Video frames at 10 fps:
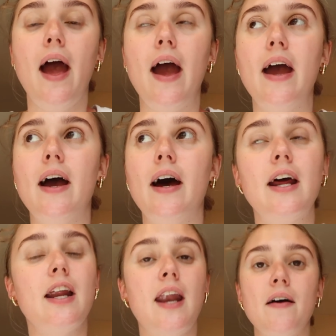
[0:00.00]
and
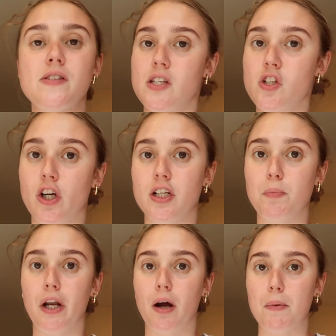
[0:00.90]
I didn't have sunscreen to
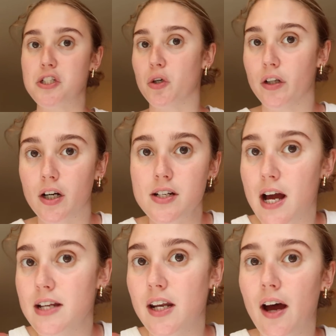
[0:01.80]
put on my shoulders.
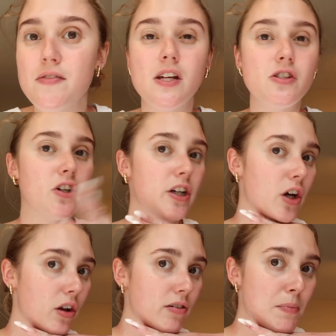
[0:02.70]
I did have sunscreen
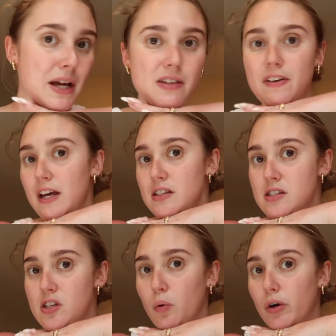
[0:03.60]
all over my
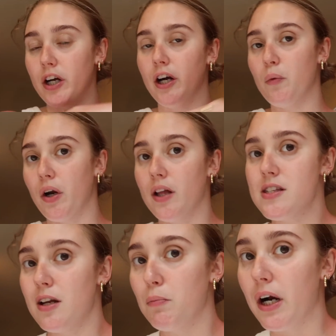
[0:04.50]
face, so we're good. We're
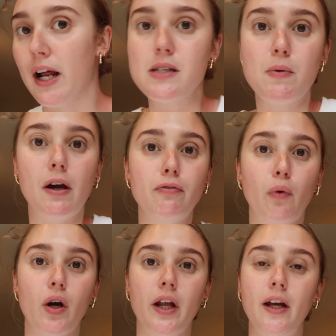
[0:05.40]
not sunburned. SPF
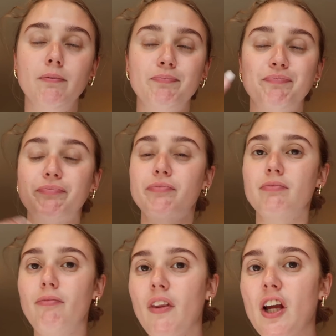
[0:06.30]
40,
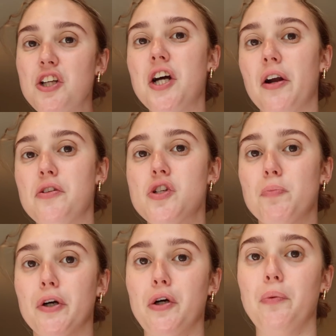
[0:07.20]
shout out
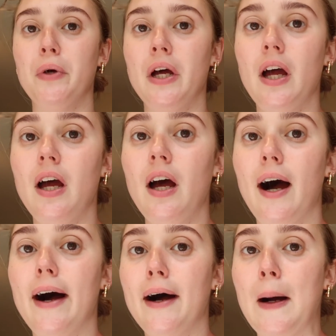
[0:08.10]
Supergoop.
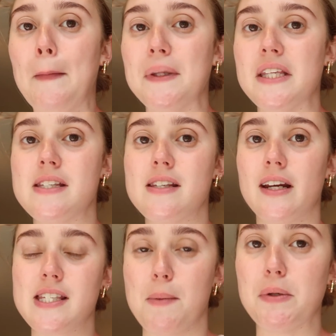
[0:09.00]
But this is
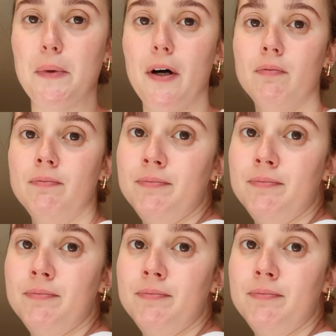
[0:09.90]
unacceptable.